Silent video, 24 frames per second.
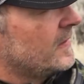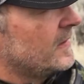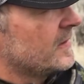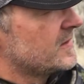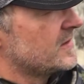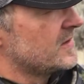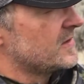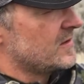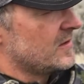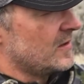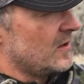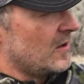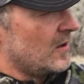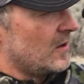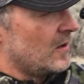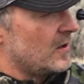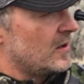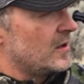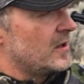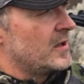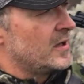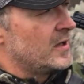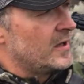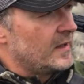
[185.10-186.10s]
this is
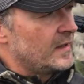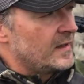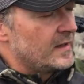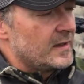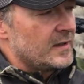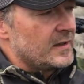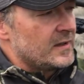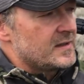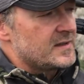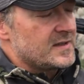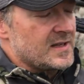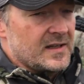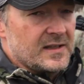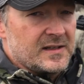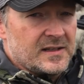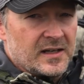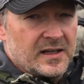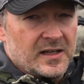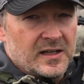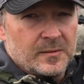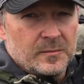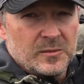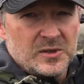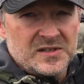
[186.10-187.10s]
our
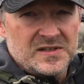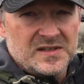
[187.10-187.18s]
titanium